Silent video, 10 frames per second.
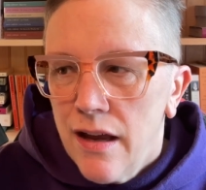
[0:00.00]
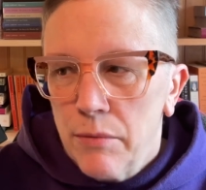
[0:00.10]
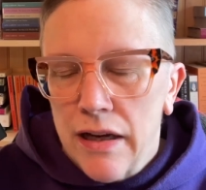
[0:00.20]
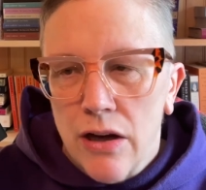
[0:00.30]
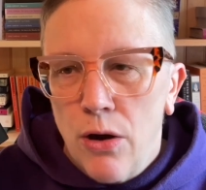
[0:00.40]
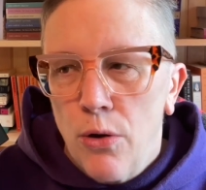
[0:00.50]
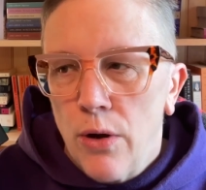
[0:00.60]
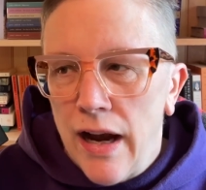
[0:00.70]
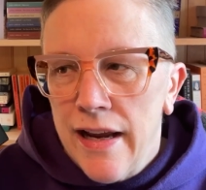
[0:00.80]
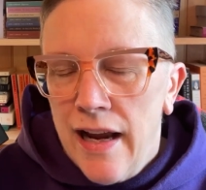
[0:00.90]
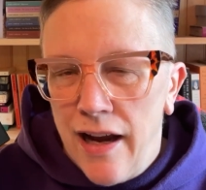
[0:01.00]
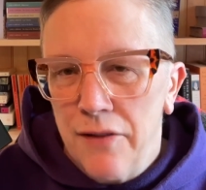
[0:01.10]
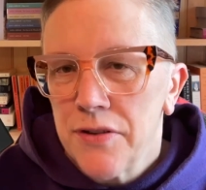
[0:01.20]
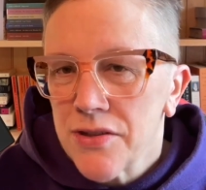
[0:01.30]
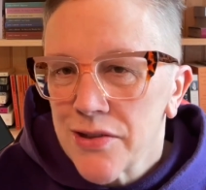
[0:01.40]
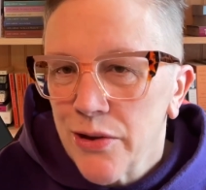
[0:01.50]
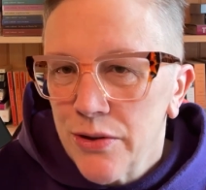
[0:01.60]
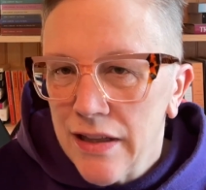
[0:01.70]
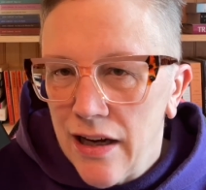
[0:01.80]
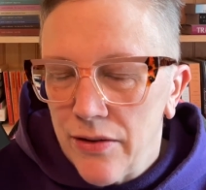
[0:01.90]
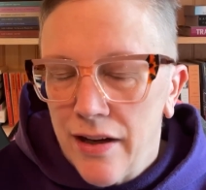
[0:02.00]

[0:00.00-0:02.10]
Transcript: like, oh, I have to slow down.